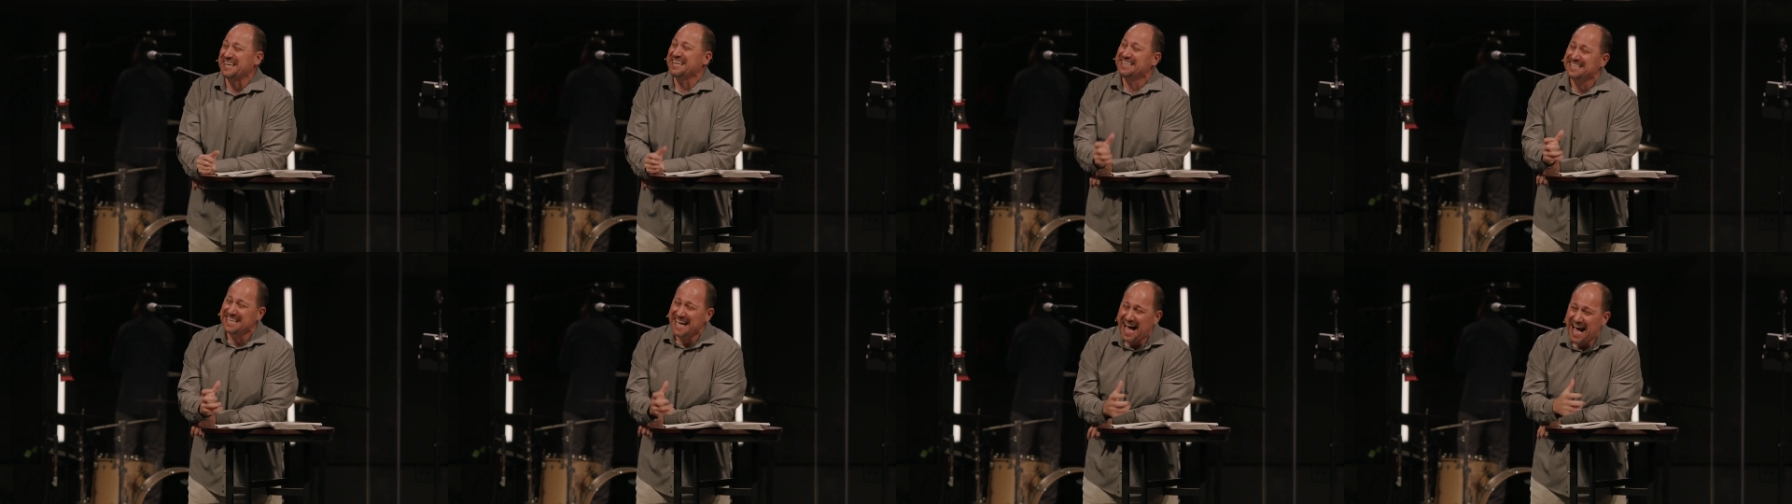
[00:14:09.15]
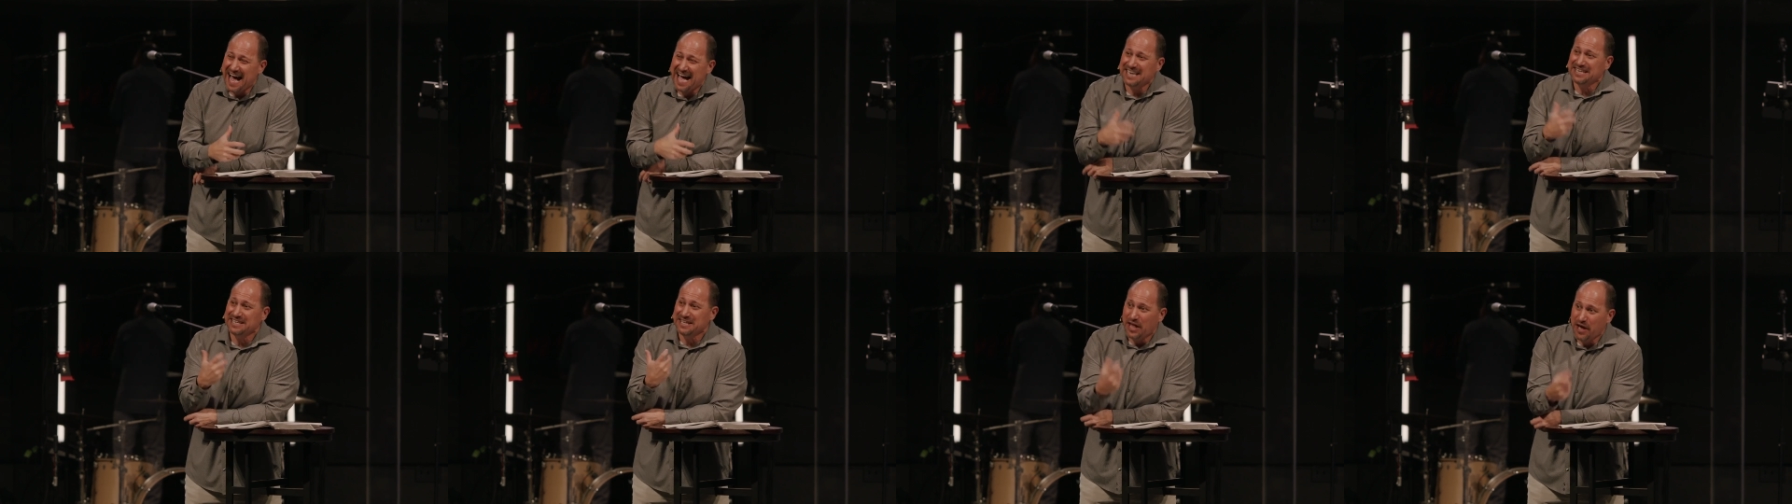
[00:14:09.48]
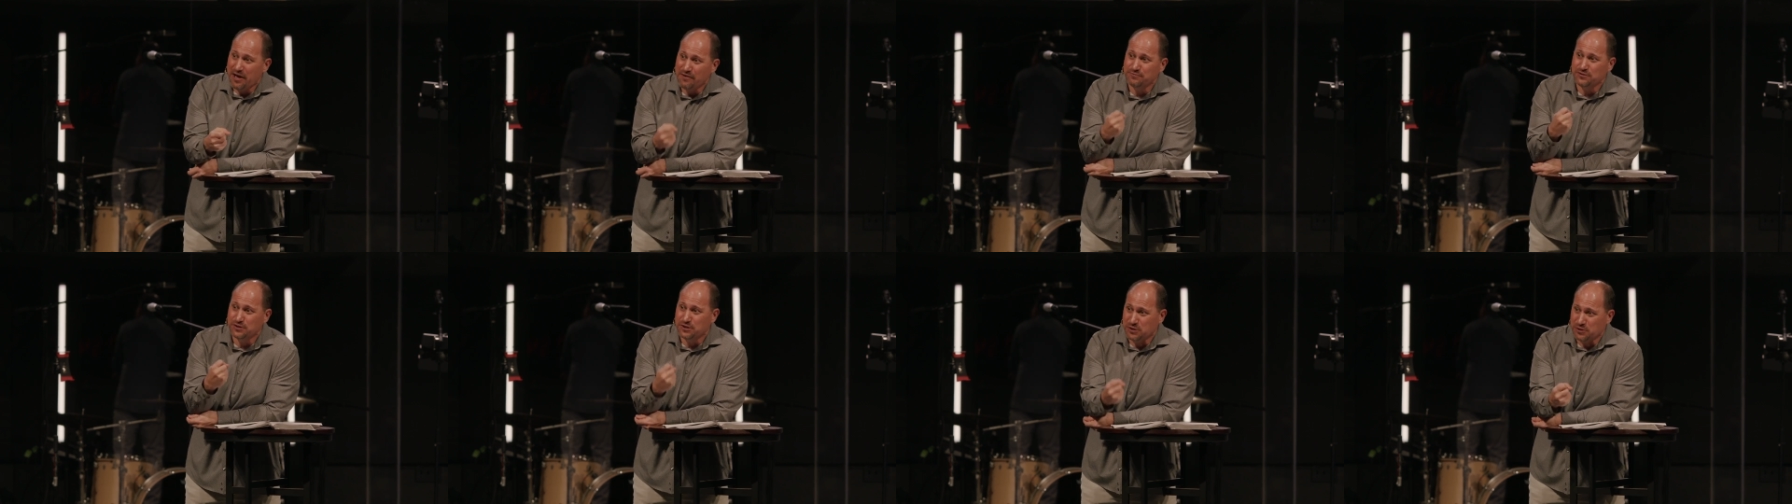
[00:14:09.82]
God
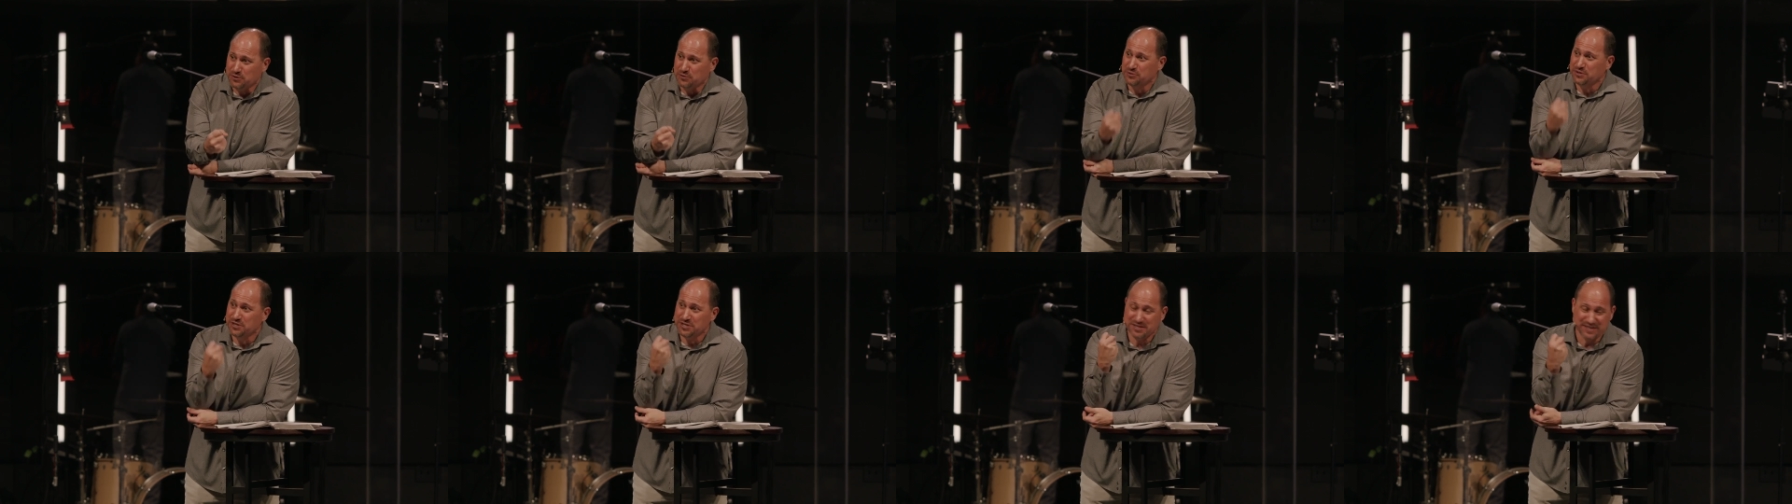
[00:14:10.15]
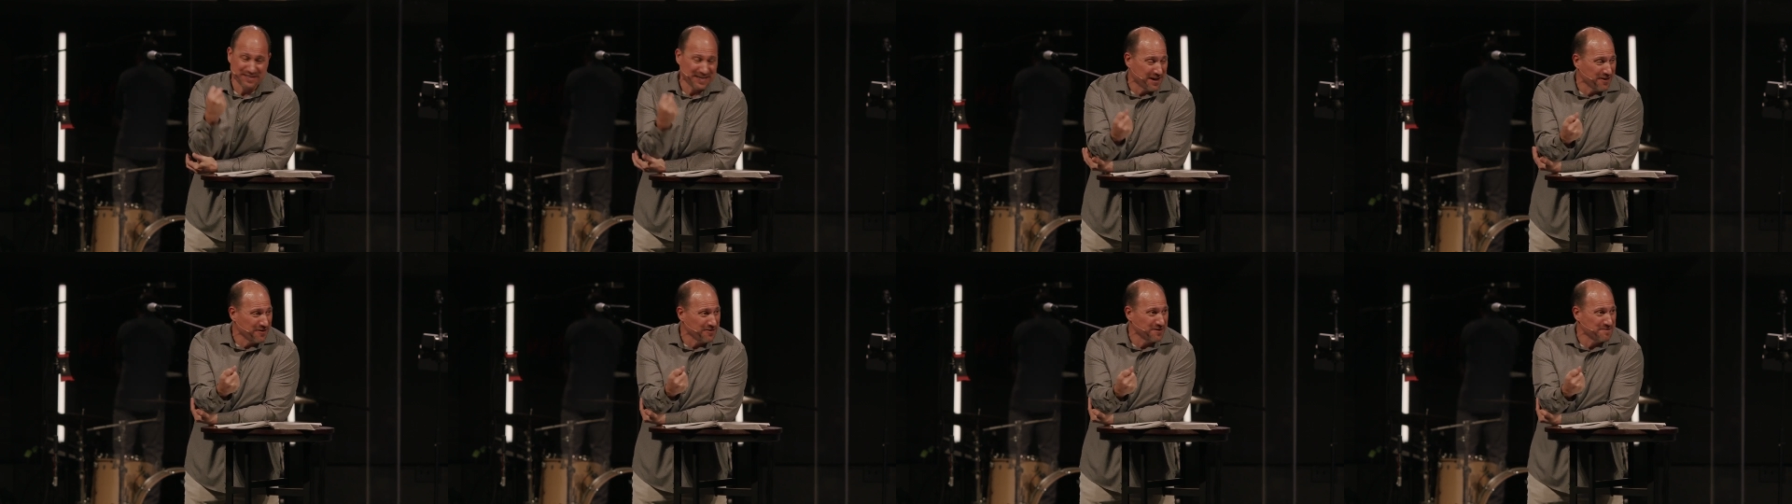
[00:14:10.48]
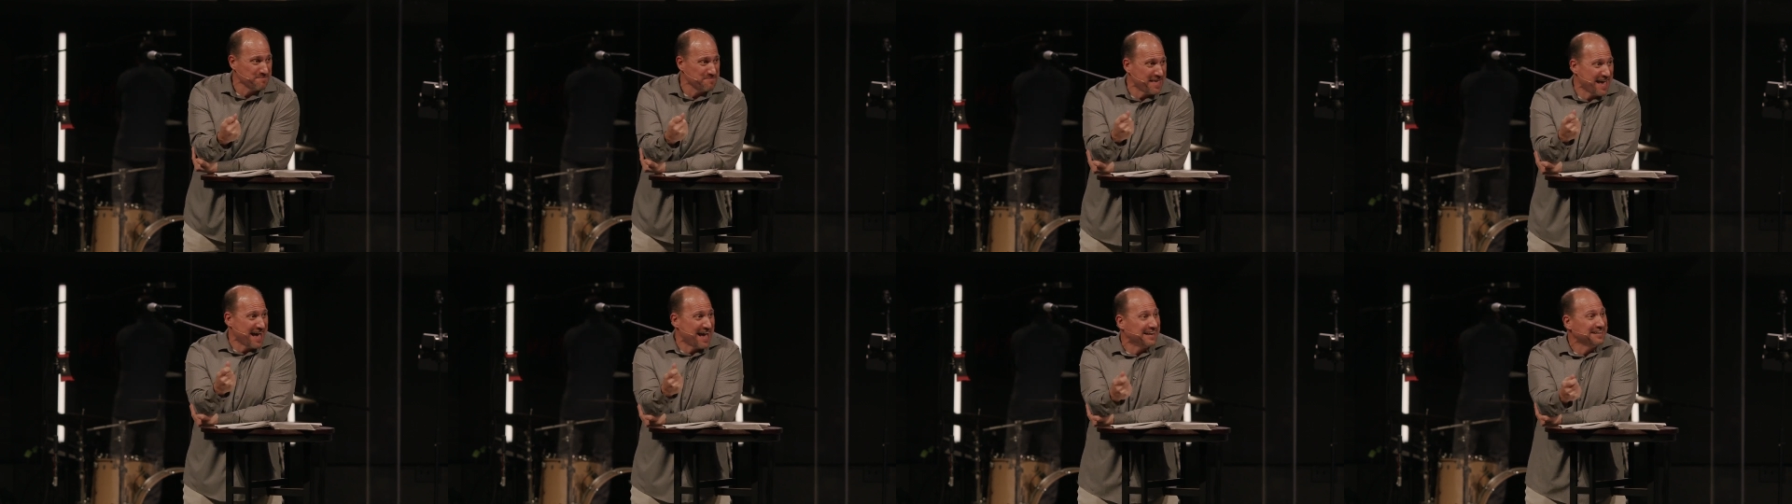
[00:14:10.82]
loves you? Just tell
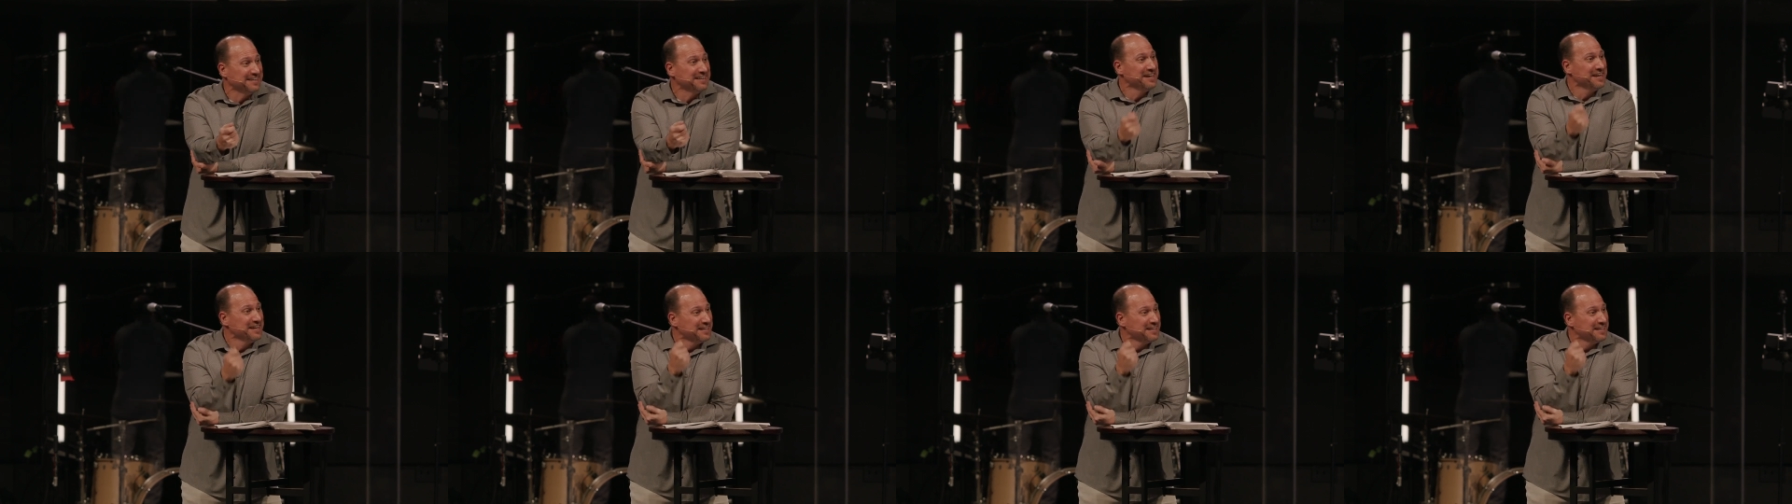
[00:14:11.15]
them that.